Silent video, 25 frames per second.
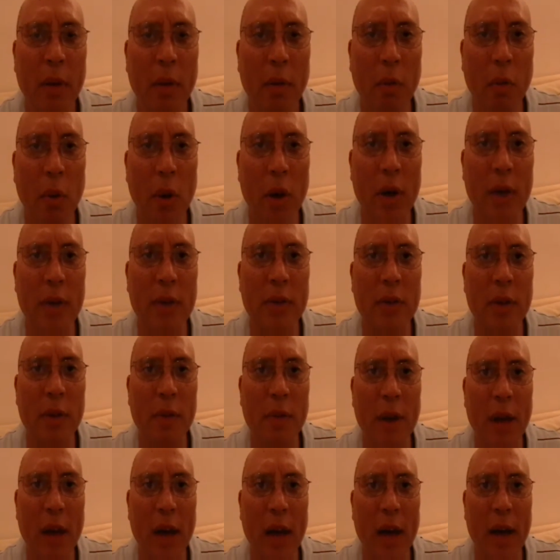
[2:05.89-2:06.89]
One
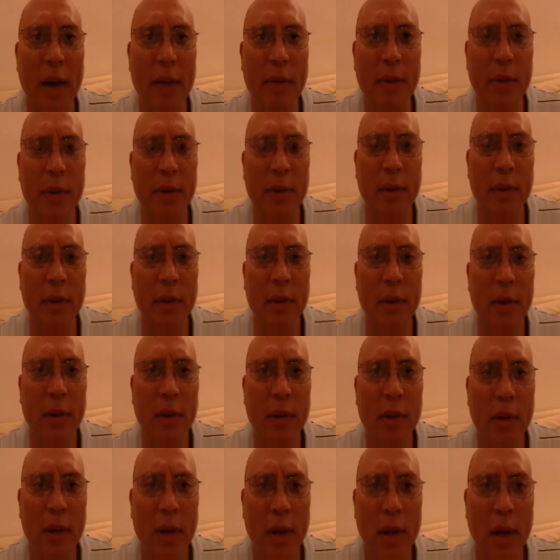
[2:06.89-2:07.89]
survived.
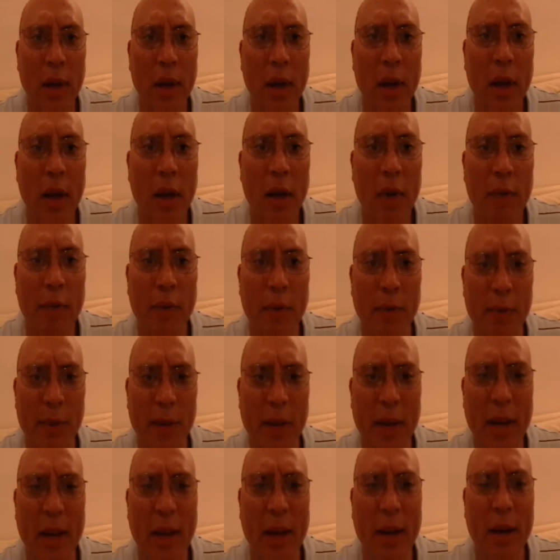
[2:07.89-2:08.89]
From
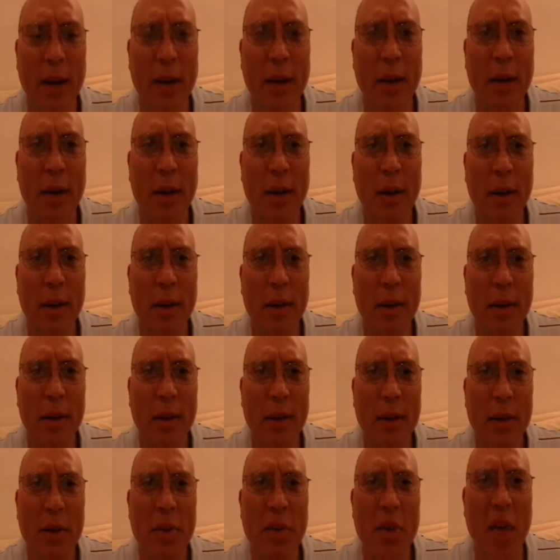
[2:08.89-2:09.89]
there,
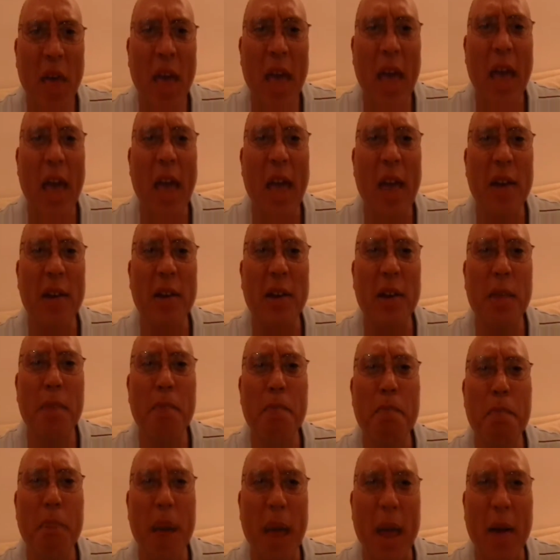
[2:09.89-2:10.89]
you had the
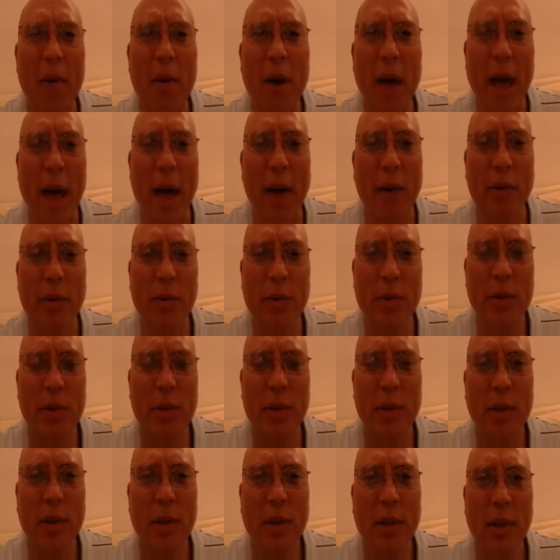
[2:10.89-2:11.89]

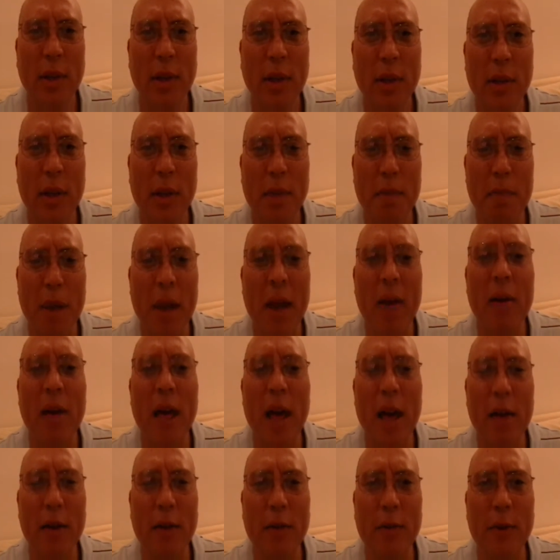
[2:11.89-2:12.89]
bailouts. The
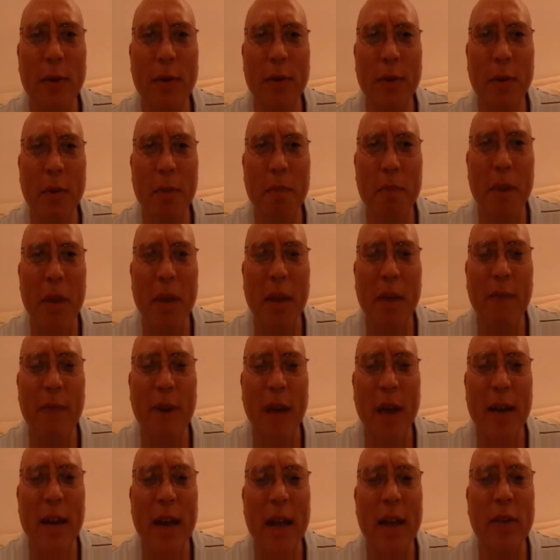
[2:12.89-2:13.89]
bailouts from the big
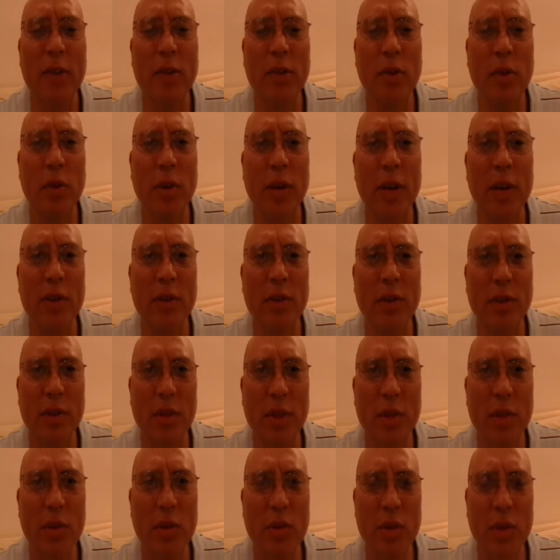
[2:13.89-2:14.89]
financial
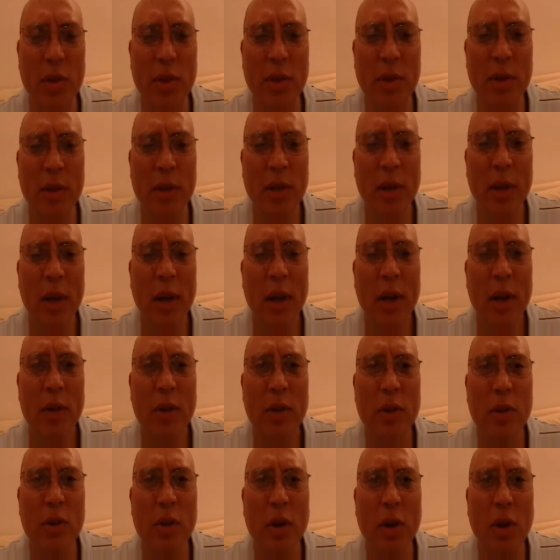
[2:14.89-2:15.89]
institution
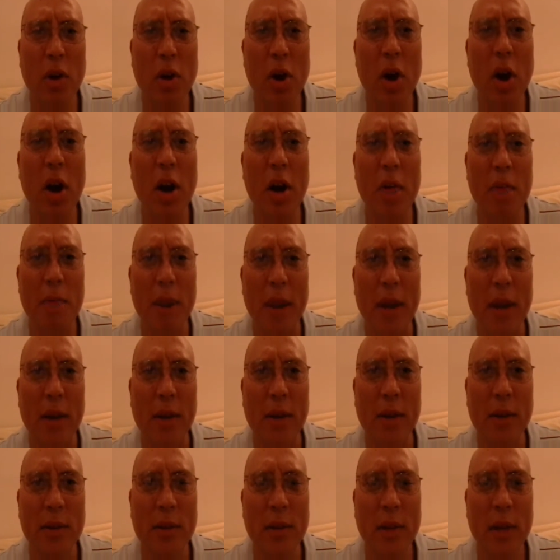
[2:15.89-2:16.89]
to the car
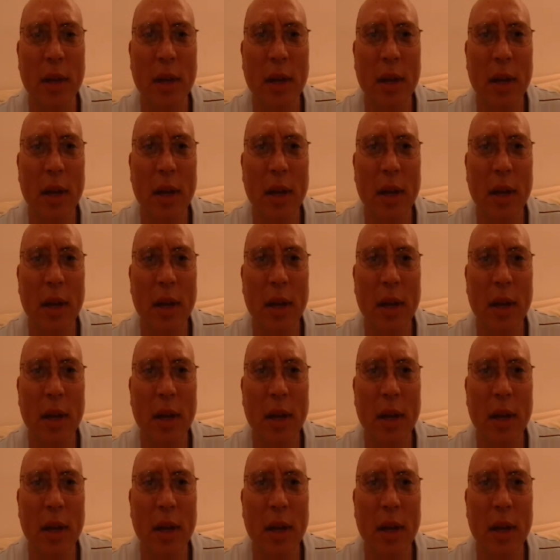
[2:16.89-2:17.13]
makers.